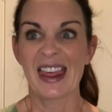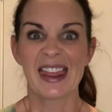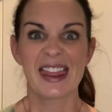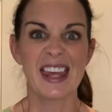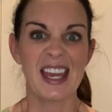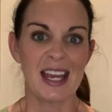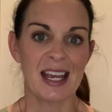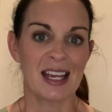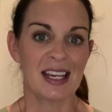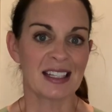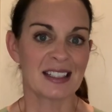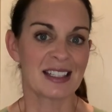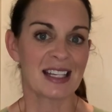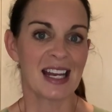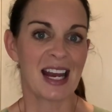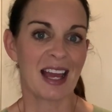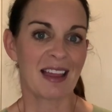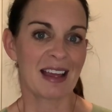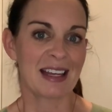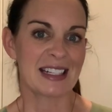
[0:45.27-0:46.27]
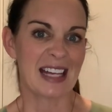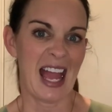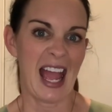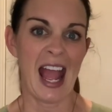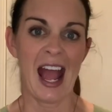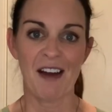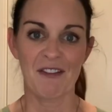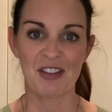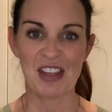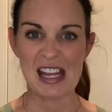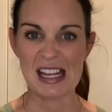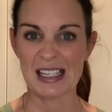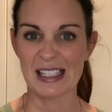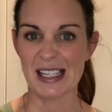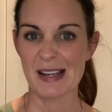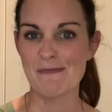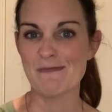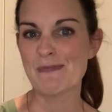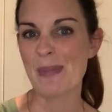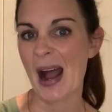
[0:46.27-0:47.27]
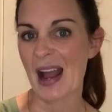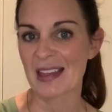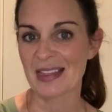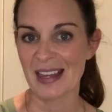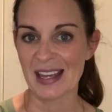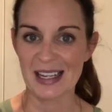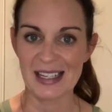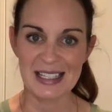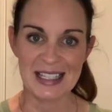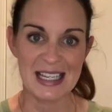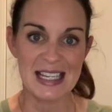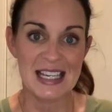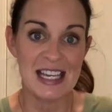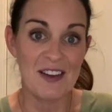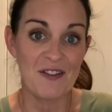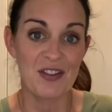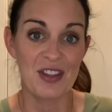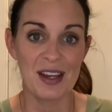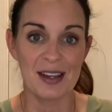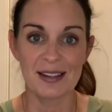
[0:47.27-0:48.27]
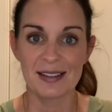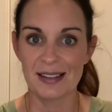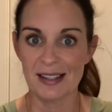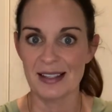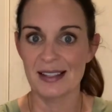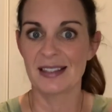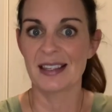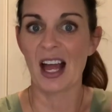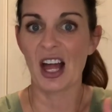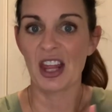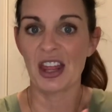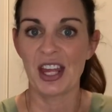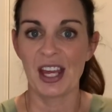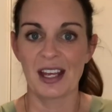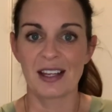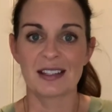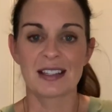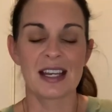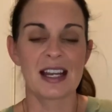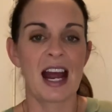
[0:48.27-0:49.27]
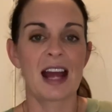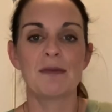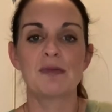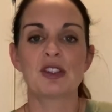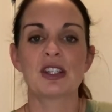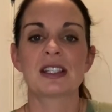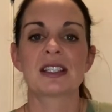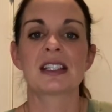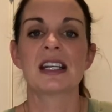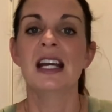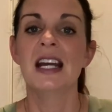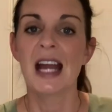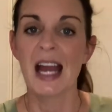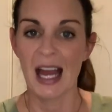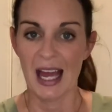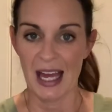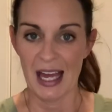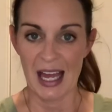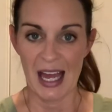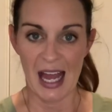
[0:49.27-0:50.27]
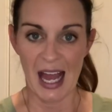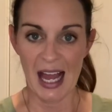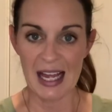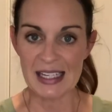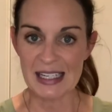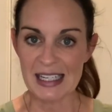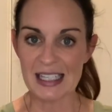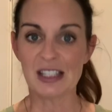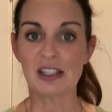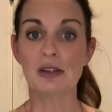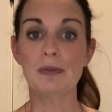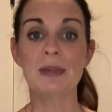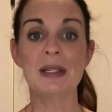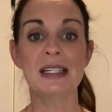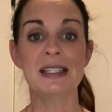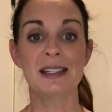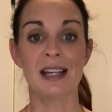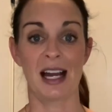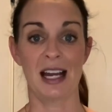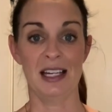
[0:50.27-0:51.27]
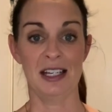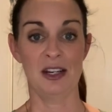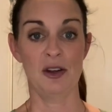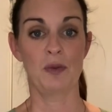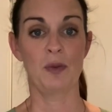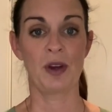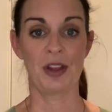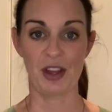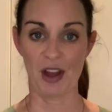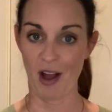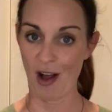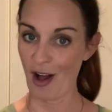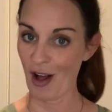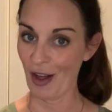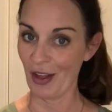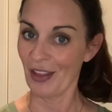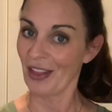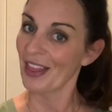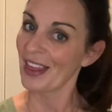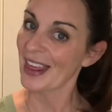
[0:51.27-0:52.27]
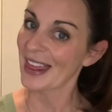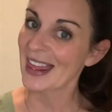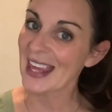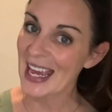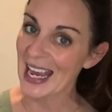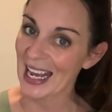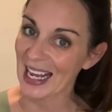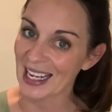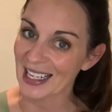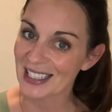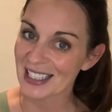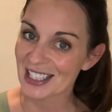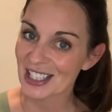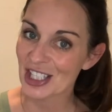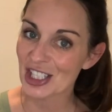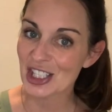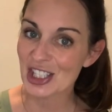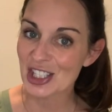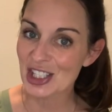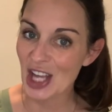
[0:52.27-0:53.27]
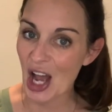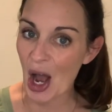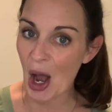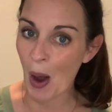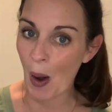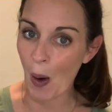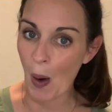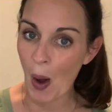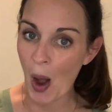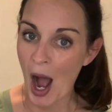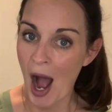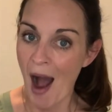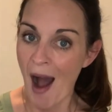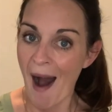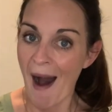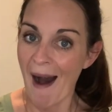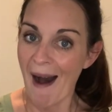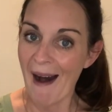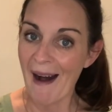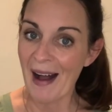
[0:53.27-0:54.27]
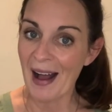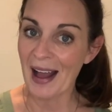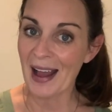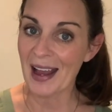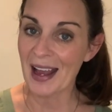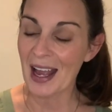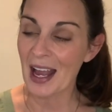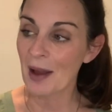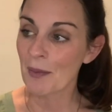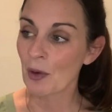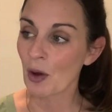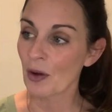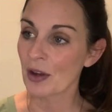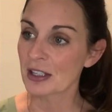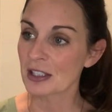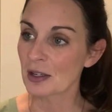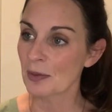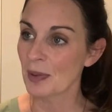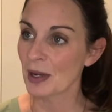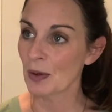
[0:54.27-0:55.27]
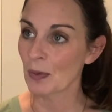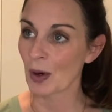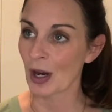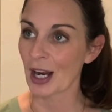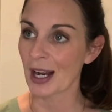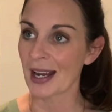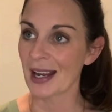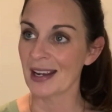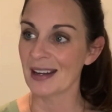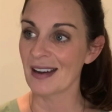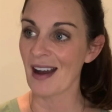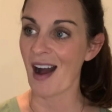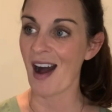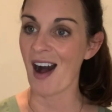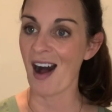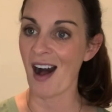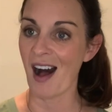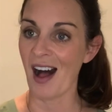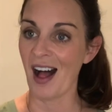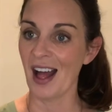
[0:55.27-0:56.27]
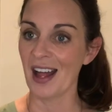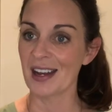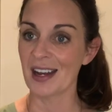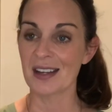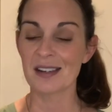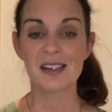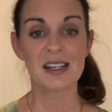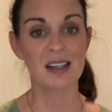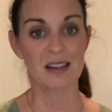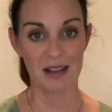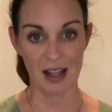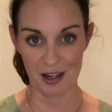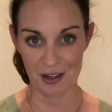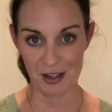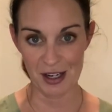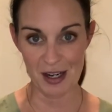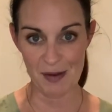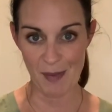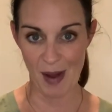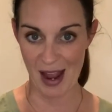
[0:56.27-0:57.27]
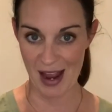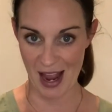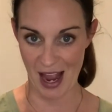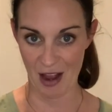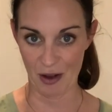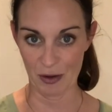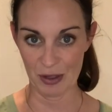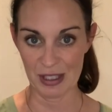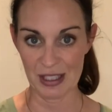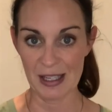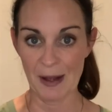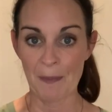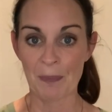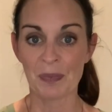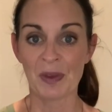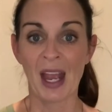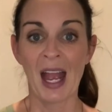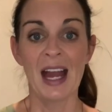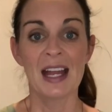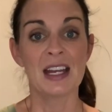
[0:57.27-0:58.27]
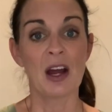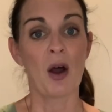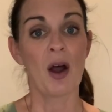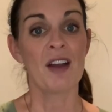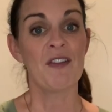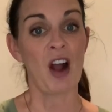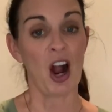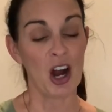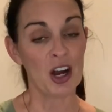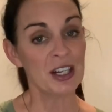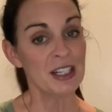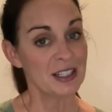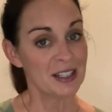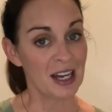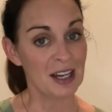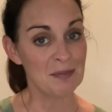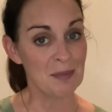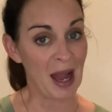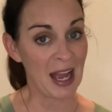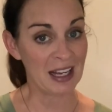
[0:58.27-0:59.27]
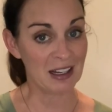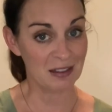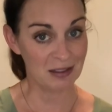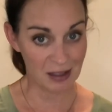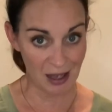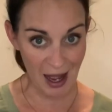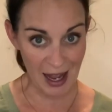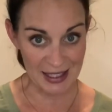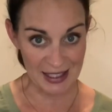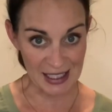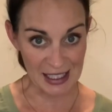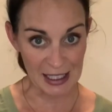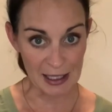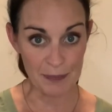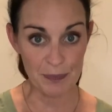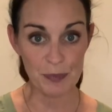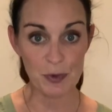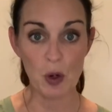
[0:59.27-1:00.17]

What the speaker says: things and I like to have things and buy things and give things and sell things, and I need to be done with all the things. So I am going to be working on decluttering my house. Now I've already done my closet,